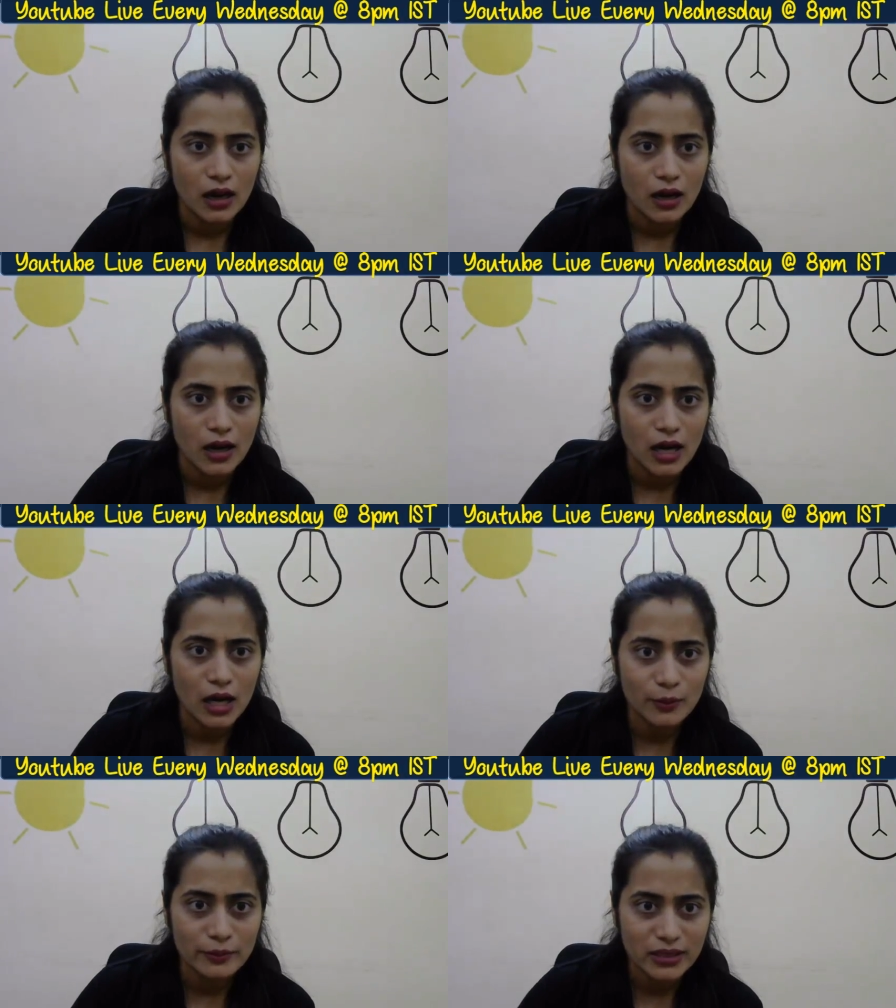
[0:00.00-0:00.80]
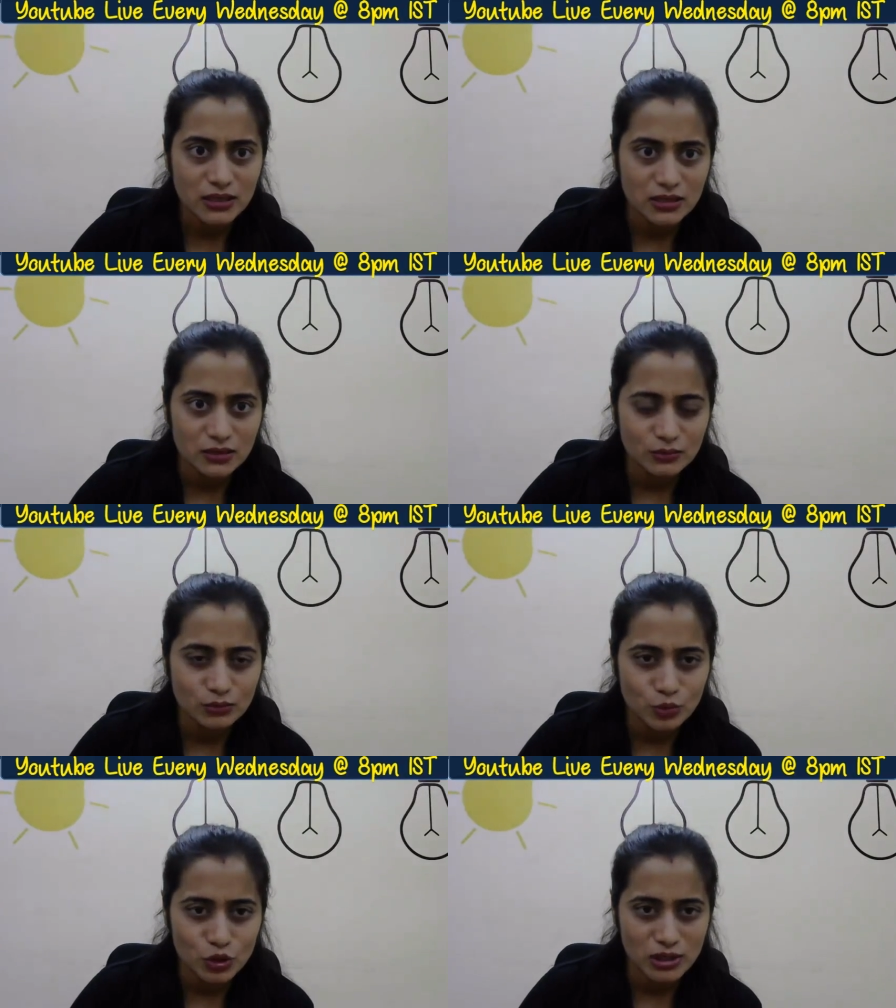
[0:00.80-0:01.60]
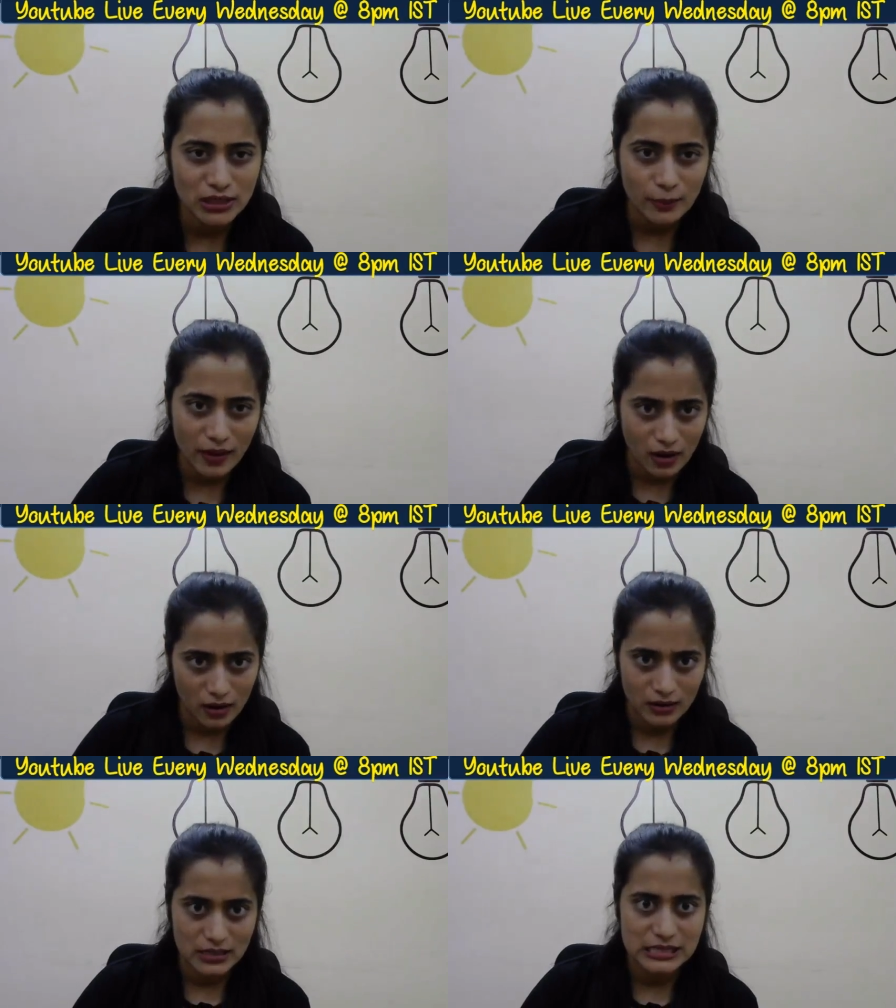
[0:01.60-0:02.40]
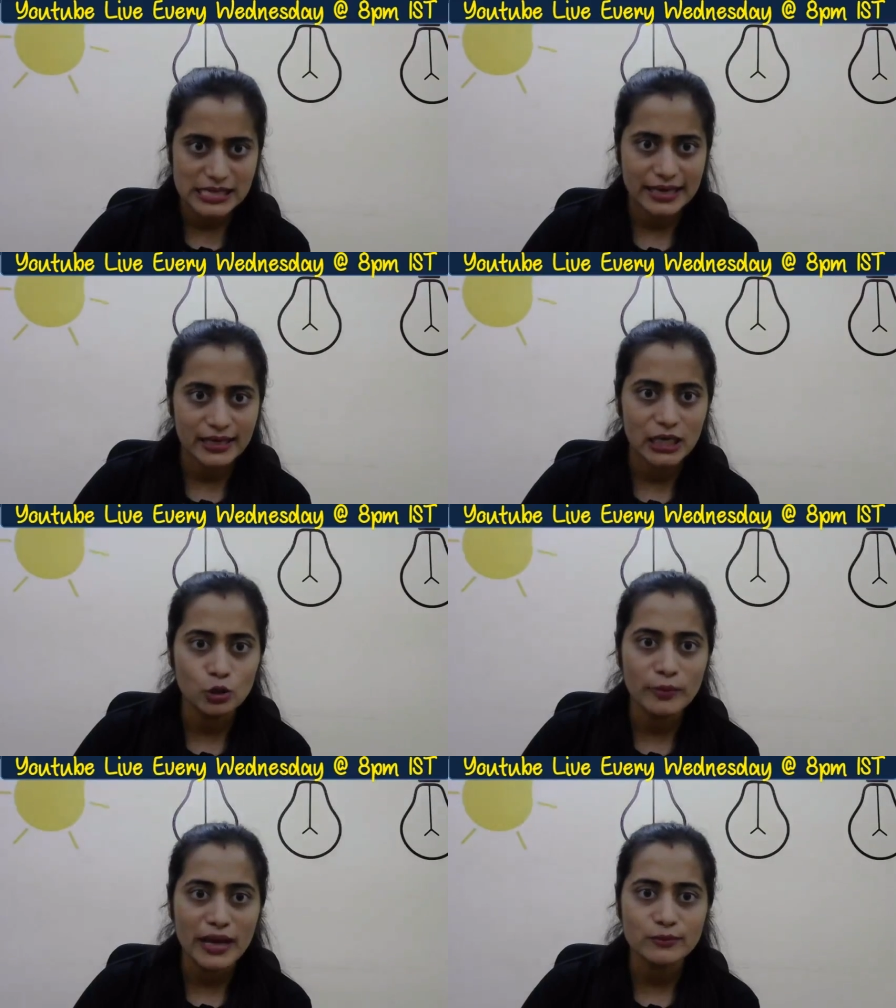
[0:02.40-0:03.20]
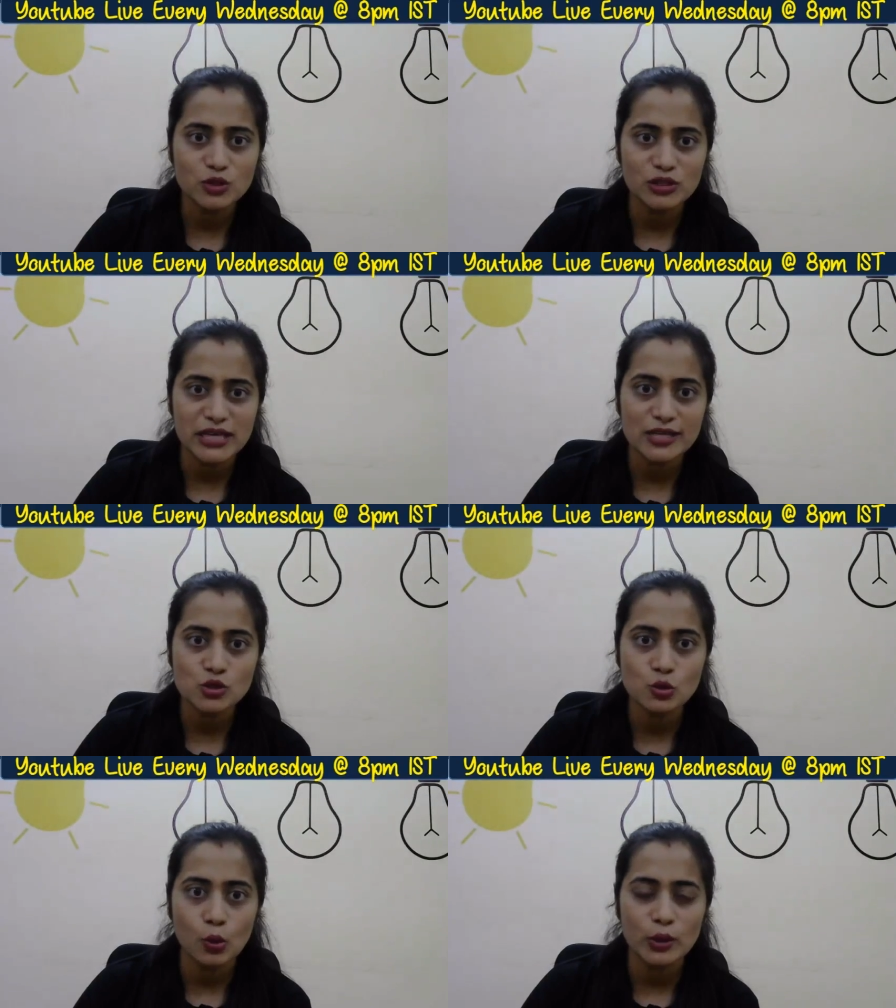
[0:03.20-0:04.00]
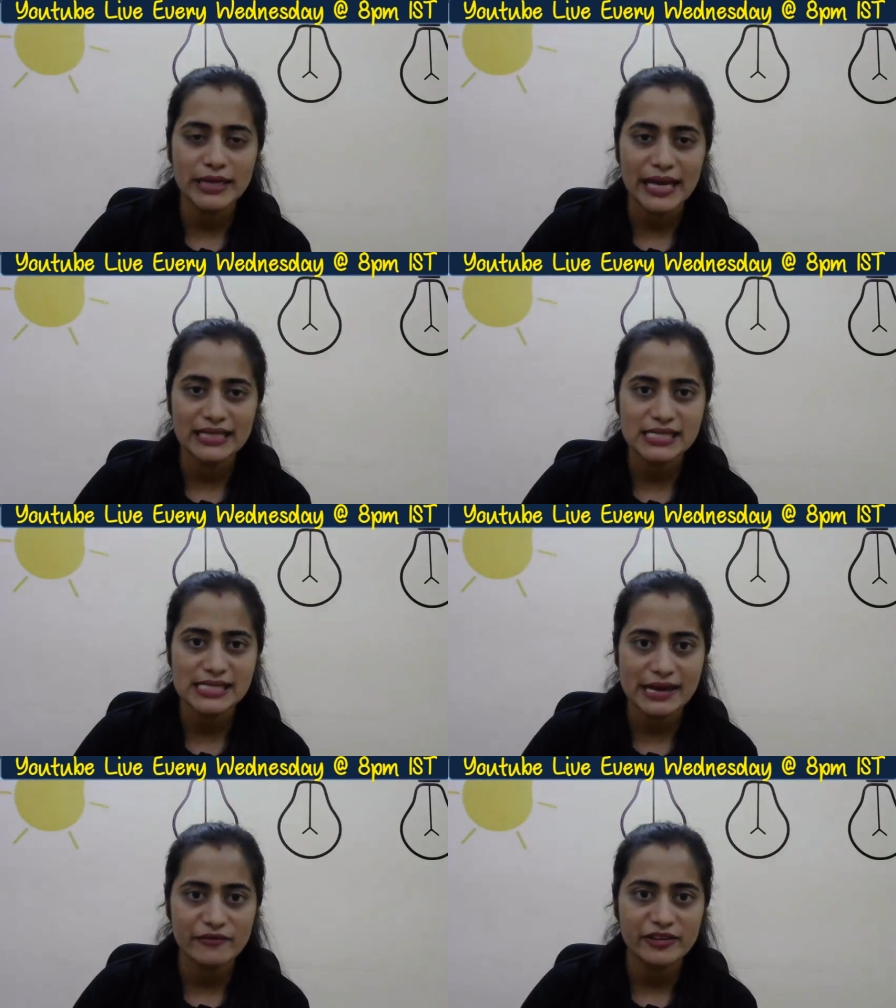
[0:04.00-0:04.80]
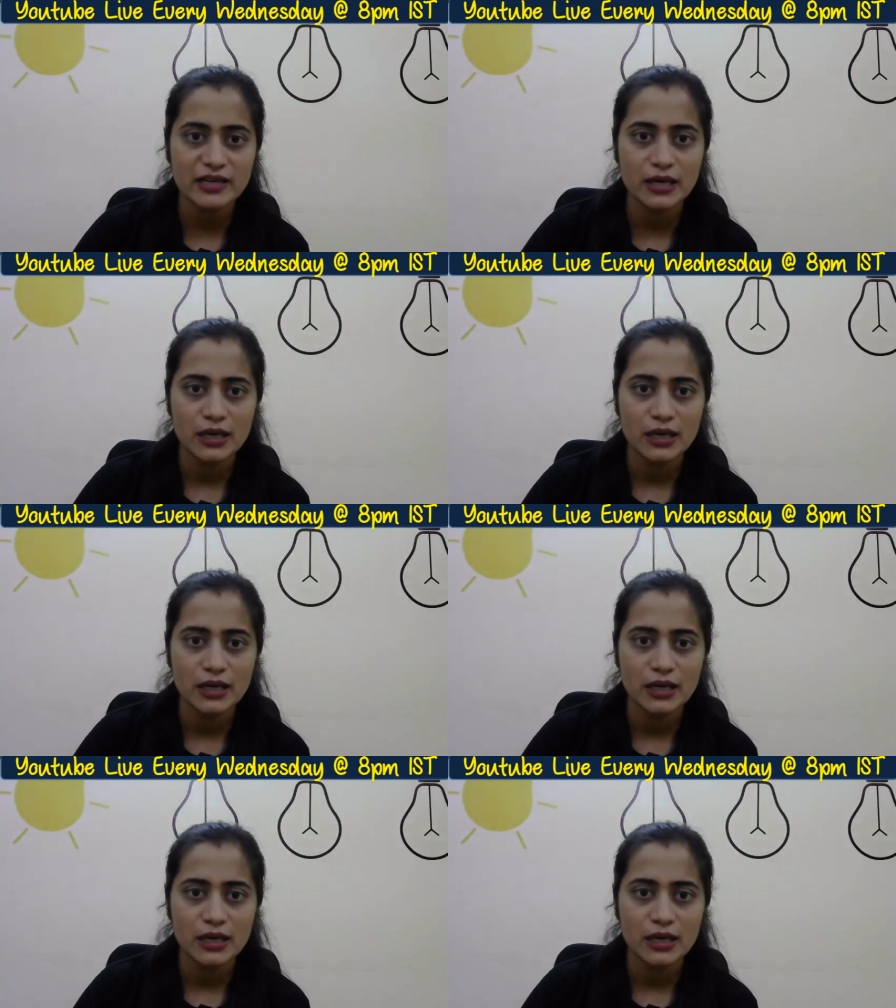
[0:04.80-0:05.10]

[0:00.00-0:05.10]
Ahmed Mujtaba is saying, hello ma'am, today I scored 97